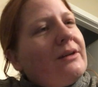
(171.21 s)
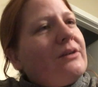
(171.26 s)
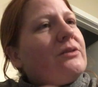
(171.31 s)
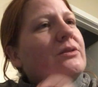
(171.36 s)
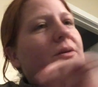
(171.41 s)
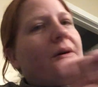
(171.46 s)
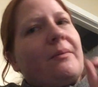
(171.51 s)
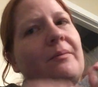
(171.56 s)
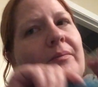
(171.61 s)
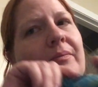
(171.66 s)
So
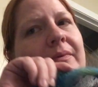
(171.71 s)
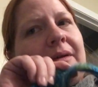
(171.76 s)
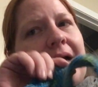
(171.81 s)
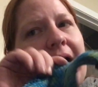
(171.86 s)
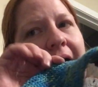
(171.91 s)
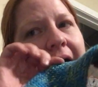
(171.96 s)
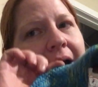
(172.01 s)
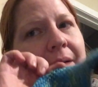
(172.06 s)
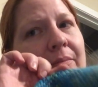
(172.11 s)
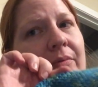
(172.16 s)
I'm
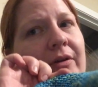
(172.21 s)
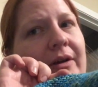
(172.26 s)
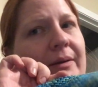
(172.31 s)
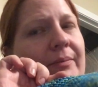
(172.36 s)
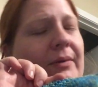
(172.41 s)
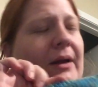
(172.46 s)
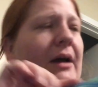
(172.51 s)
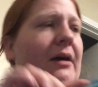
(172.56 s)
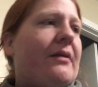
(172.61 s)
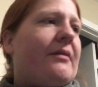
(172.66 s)
pretty
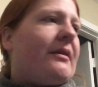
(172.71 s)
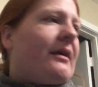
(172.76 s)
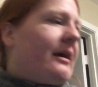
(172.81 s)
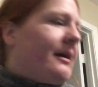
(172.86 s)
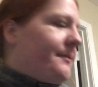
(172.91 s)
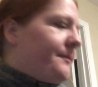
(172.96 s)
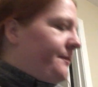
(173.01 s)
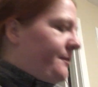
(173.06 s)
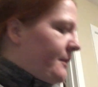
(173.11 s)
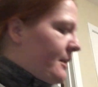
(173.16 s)
proud of that.
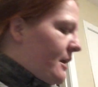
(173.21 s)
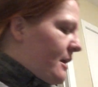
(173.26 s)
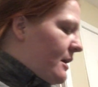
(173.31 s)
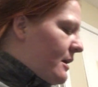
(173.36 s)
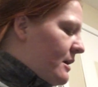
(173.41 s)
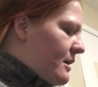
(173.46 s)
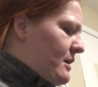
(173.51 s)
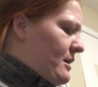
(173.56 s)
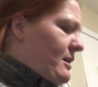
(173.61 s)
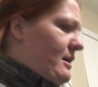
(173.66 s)

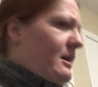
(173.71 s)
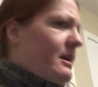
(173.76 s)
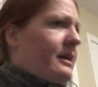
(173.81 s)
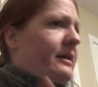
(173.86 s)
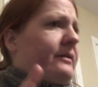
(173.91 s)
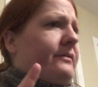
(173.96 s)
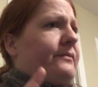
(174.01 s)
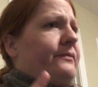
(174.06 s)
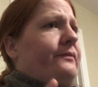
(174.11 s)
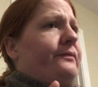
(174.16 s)

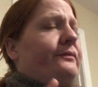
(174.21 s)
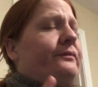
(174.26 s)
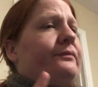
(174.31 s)
Um,